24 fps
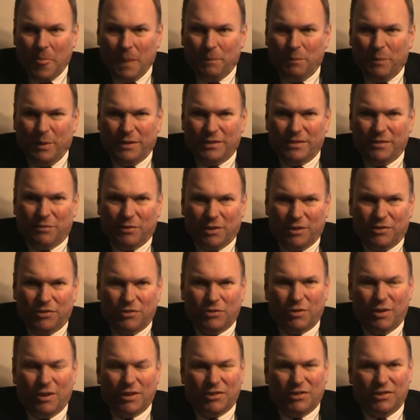piece of
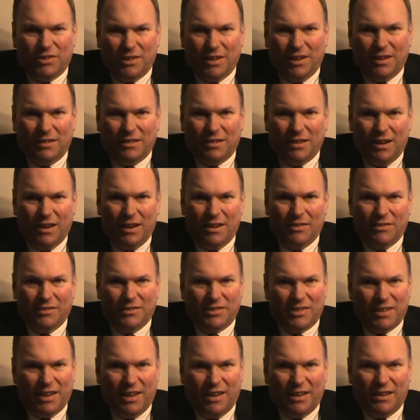construction. I
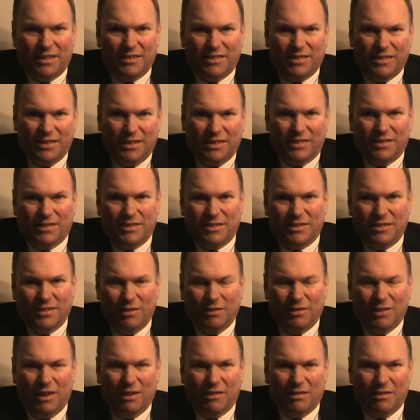understand it's
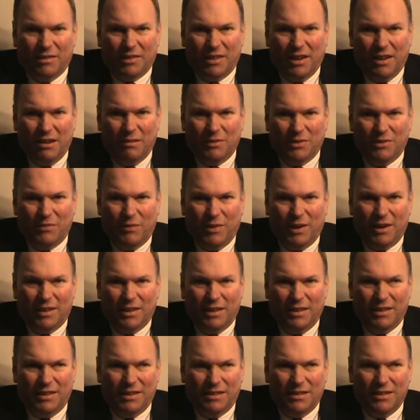no longer there. It was
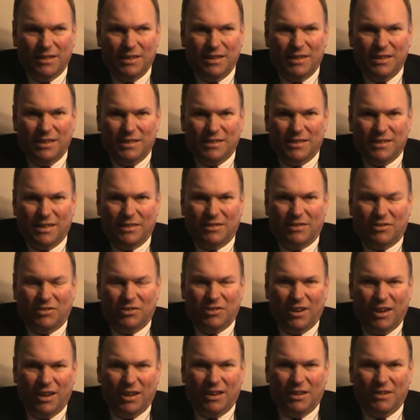finally sent to
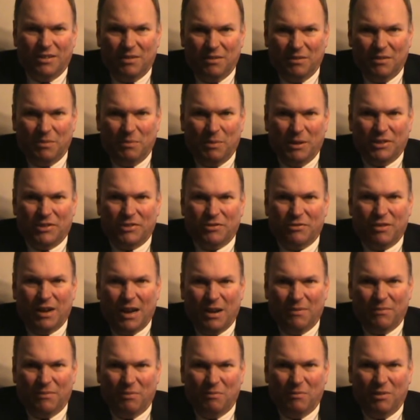China to be
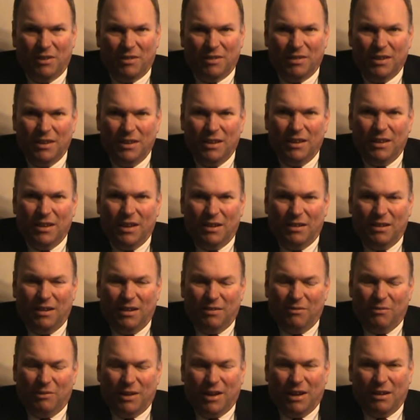scrapped, from
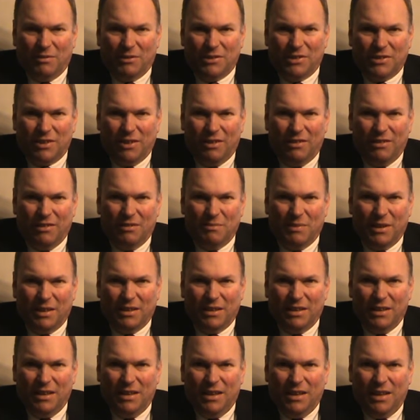what I was told.
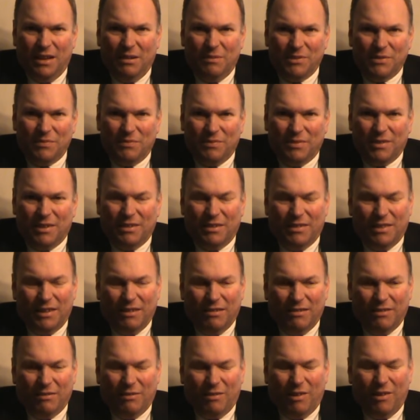But it was
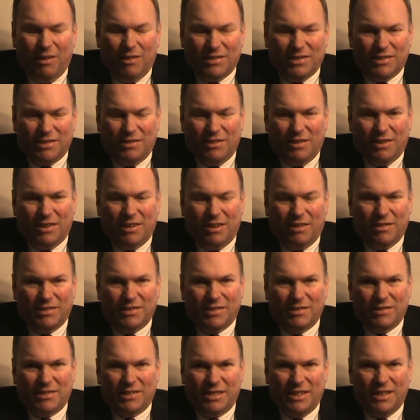there were also, you could
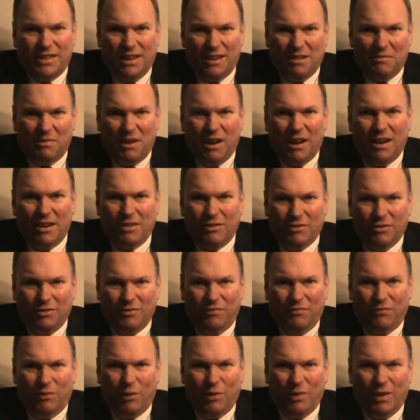also see
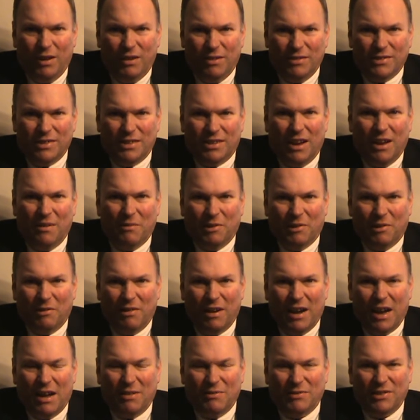hydrofoils and
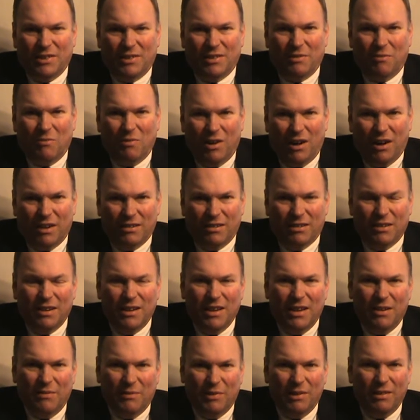hovercrafts on the water.
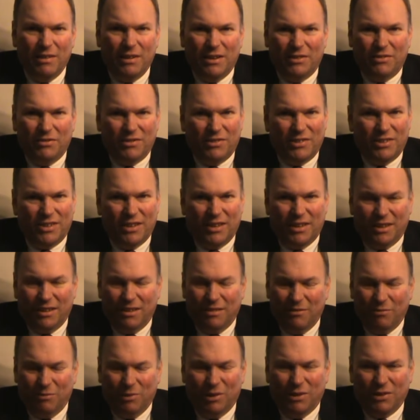Very
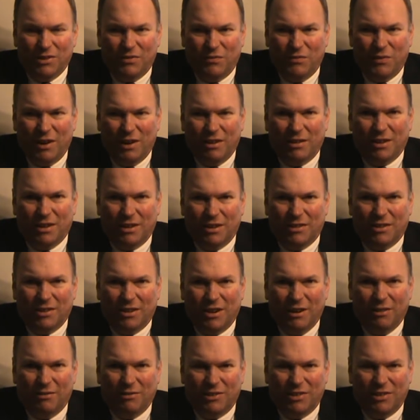interesting World's Fair to go